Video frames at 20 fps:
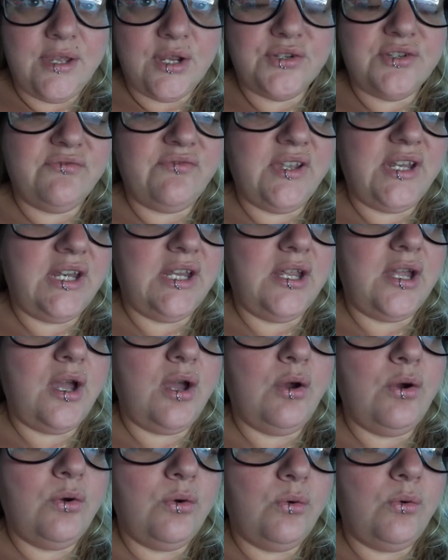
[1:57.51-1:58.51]
There's a
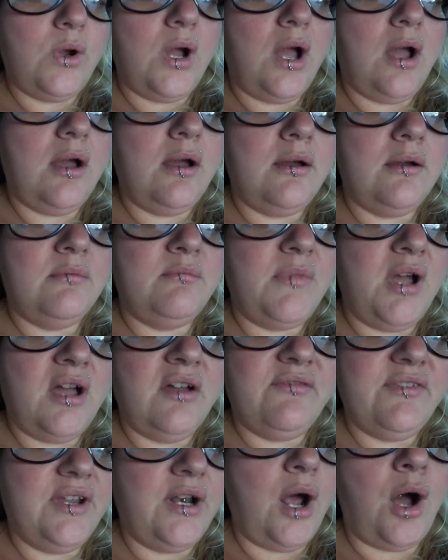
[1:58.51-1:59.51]
video
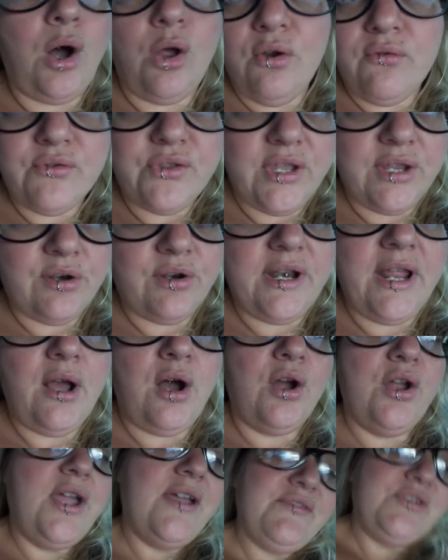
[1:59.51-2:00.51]
of it all over the internet.
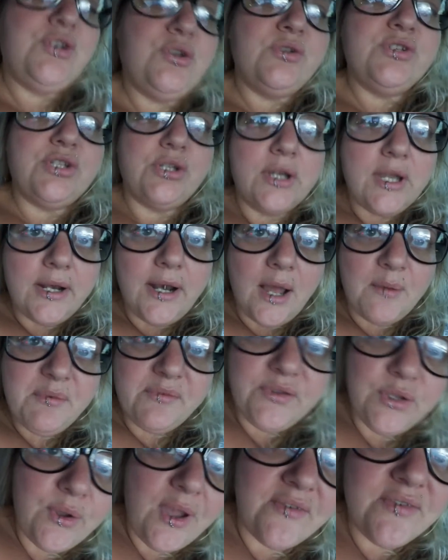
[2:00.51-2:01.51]
All you have to do is look it up
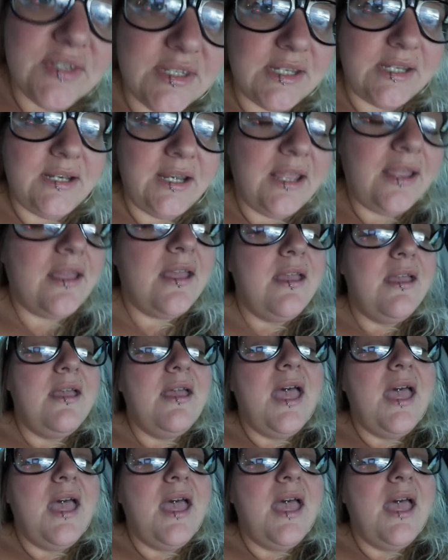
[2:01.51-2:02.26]
if you haven't seen it.